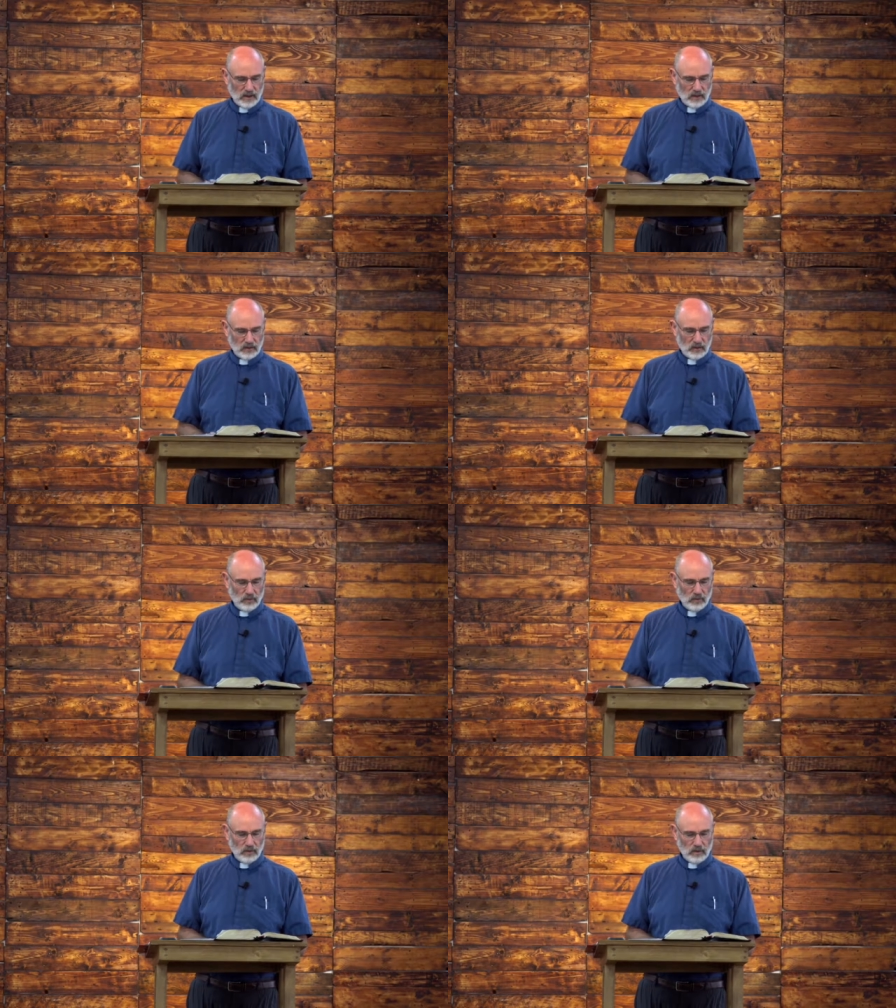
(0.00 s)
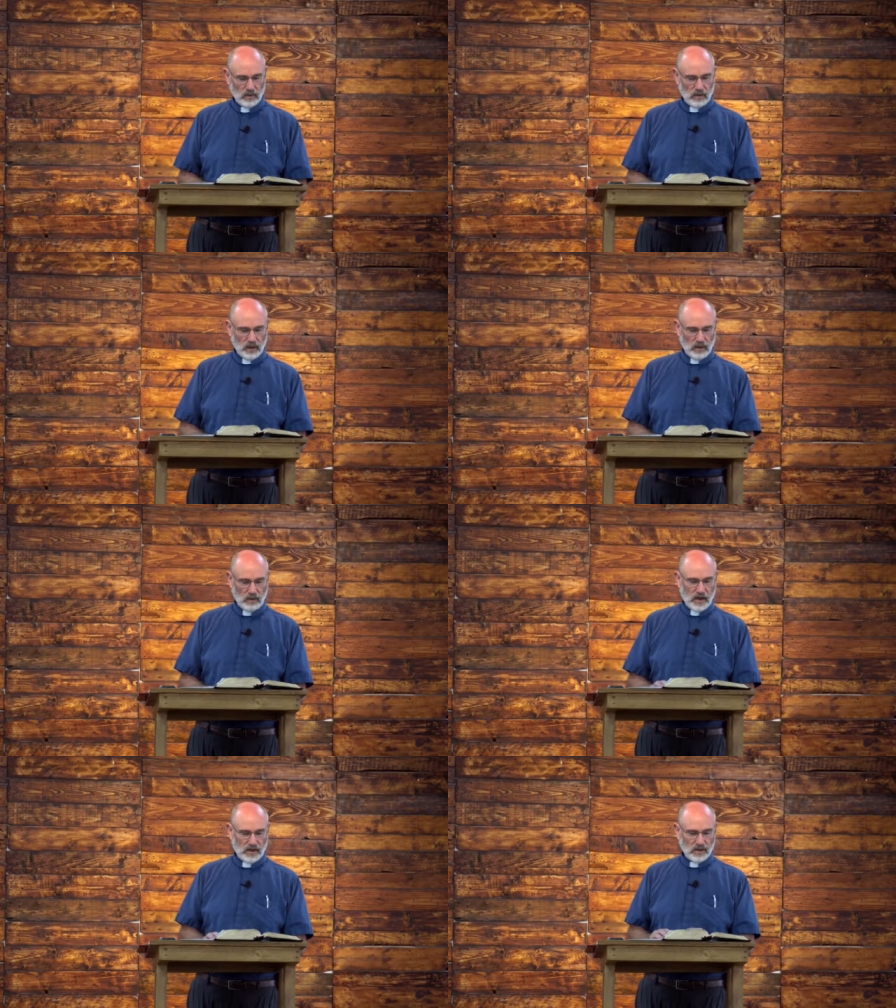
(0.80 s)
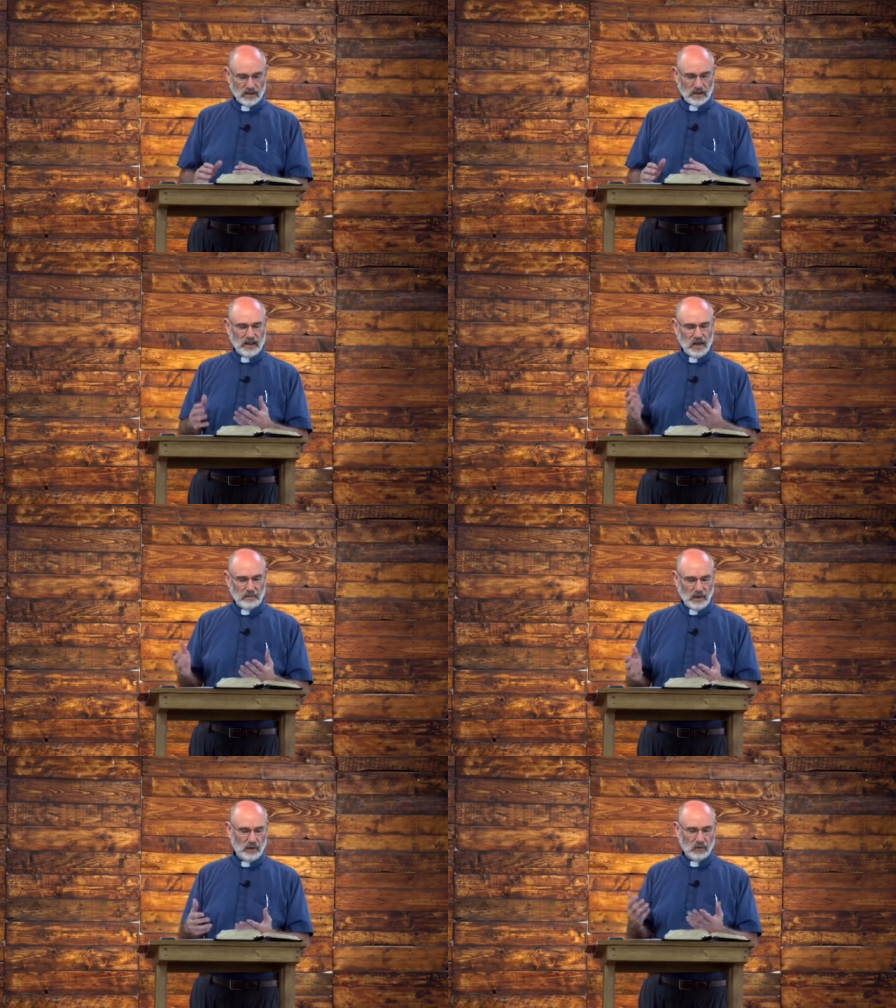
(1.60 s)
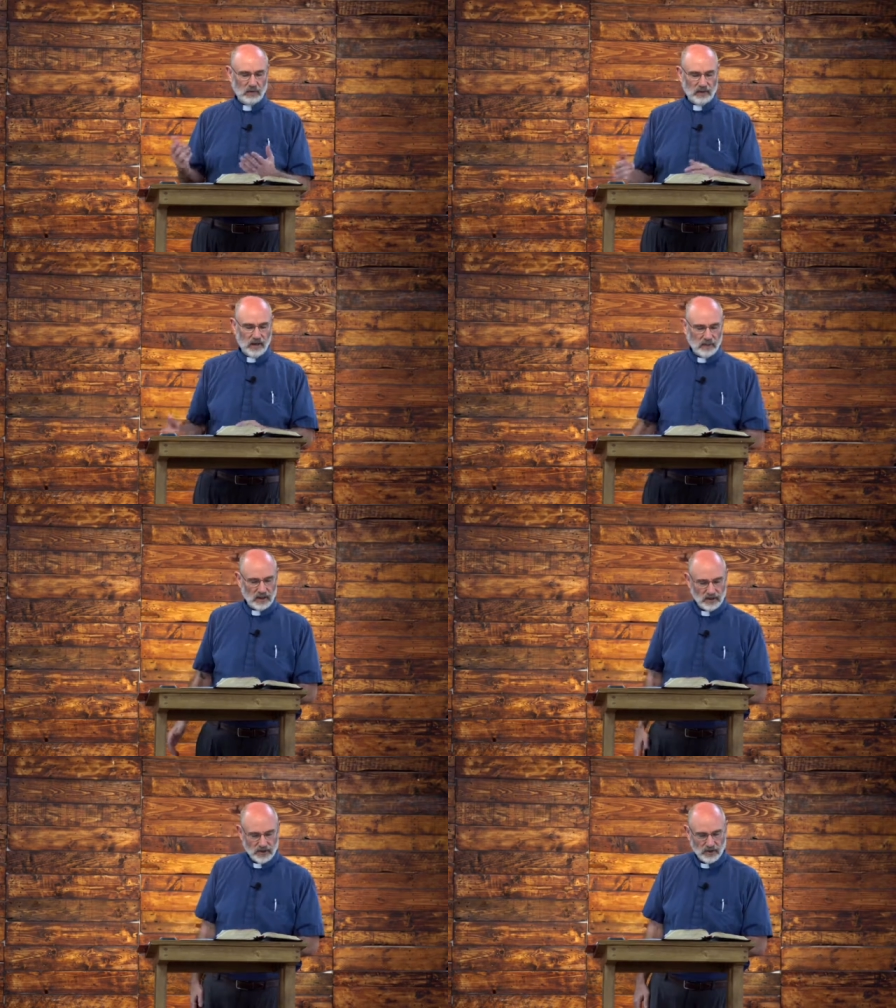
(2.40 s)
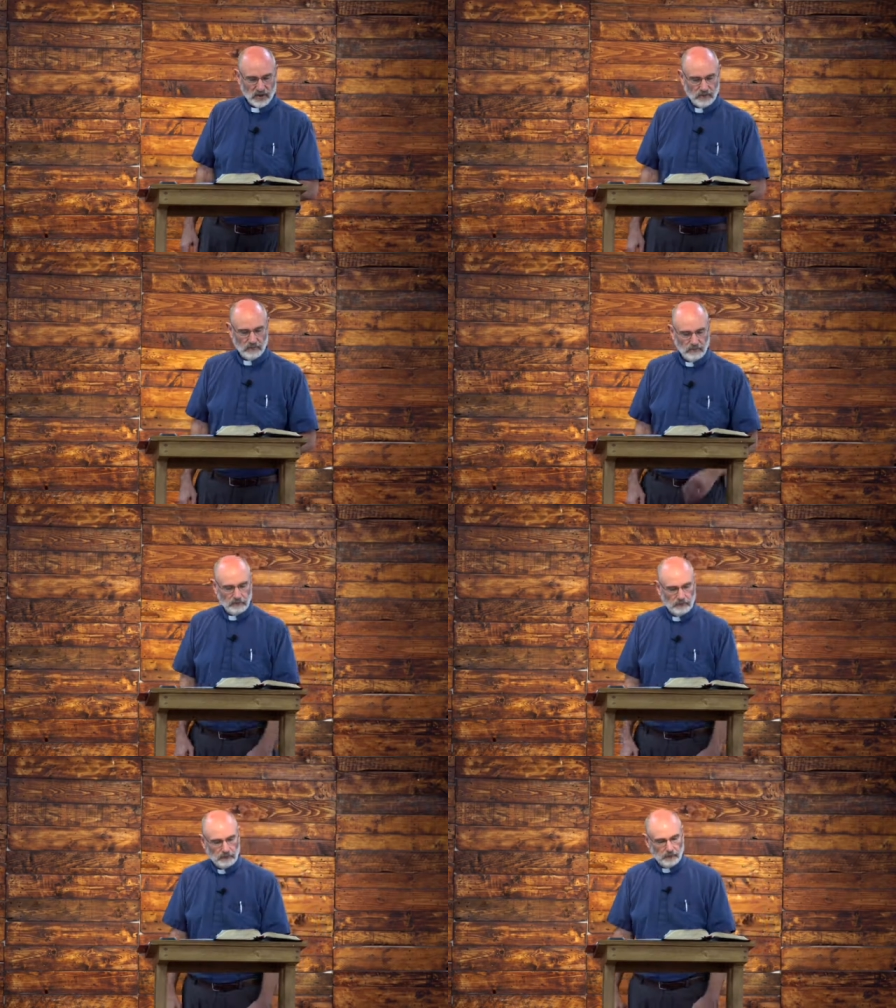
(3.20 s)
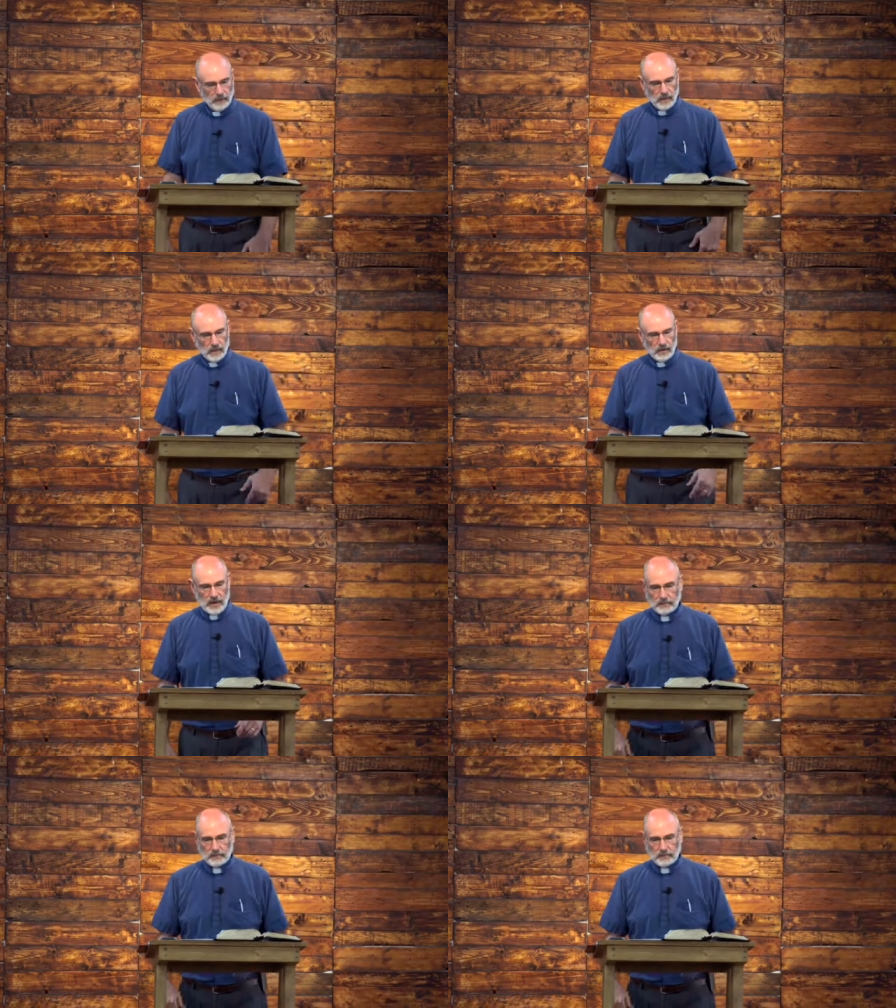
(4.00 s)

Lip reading: through grass that's lit up and glorified by the sunshine. All right.